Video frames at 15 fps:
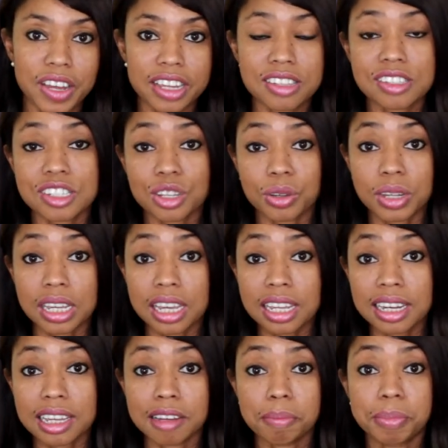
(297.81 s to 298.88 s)
I can still
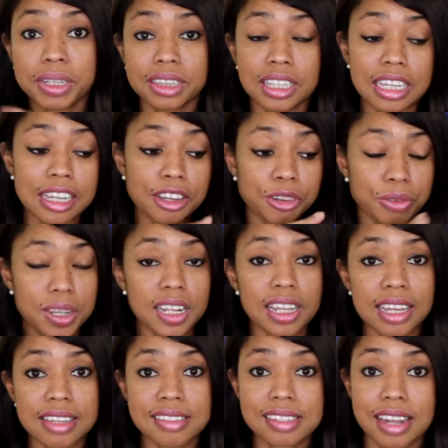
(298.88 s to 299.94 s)
eat it, but the
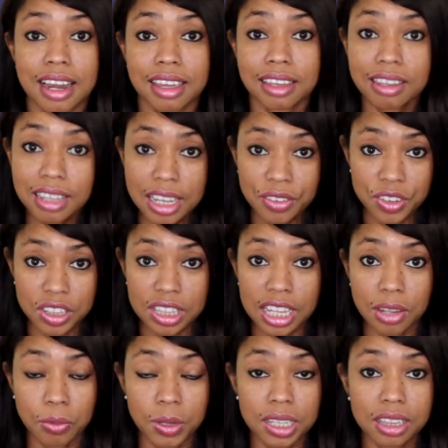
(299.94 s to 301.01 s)
ingredients that I cook
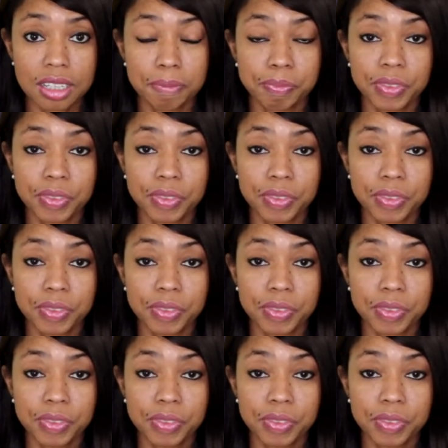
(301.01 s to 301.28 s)
everything with